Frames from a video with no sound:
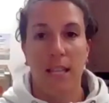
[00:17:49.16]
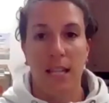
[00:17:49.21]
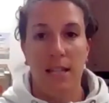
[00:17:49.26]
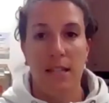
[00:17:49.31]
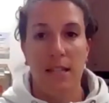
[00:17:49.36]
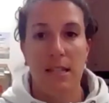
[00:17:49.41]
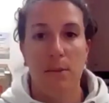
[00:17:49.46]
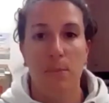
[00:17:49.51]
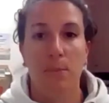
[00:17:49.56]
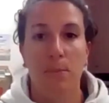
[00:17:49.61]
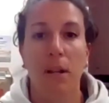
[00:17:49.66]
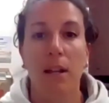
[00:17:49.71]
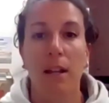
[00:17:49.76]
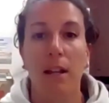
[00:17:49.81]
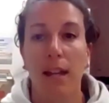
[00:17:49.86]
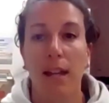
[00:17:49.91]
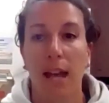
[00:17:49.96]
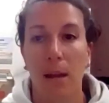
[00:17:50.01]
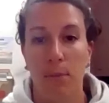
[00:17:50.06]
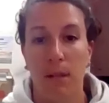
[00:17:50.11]
this, but
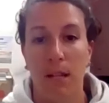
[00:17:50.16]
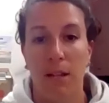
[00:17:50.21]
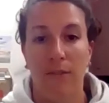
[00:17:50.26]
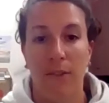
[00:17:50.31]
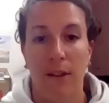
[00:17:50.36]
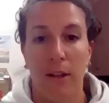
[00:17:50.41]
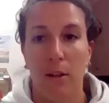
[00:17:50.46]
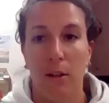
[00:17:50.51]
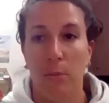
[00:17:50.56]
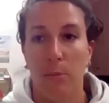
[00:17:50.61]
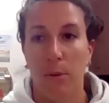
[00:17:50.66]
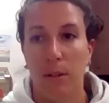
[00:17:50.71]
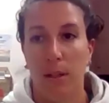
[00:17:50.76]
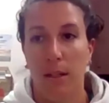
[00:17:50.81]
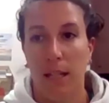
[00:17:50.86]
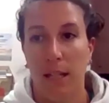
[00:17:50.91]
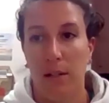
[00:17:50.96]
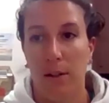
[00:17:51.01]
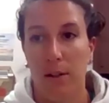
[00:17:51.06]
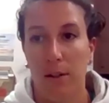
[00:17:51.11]
it can be available
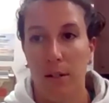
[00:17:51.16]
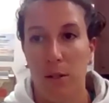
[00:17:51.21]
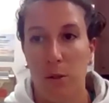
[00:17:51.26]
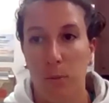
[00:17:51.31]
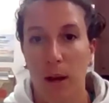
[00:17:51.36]
later as